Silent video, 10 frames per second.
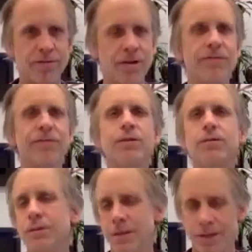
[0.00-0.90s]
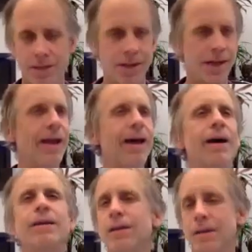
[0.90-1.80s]
front of you.
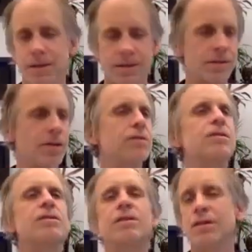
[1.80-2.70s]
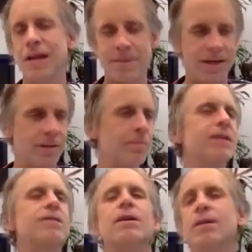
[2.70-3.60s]
And so you're not making
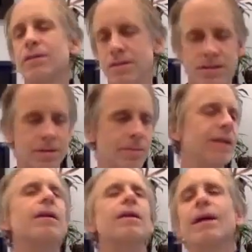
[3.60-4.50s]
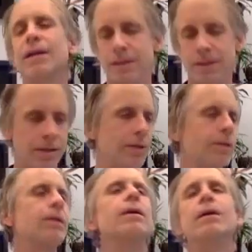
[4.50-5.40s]
big circles, you're just making like
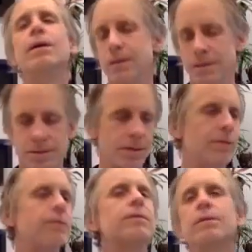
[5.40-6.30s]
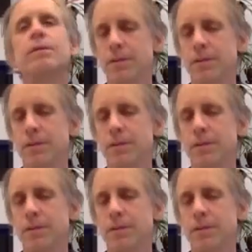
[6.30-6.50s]
little circles.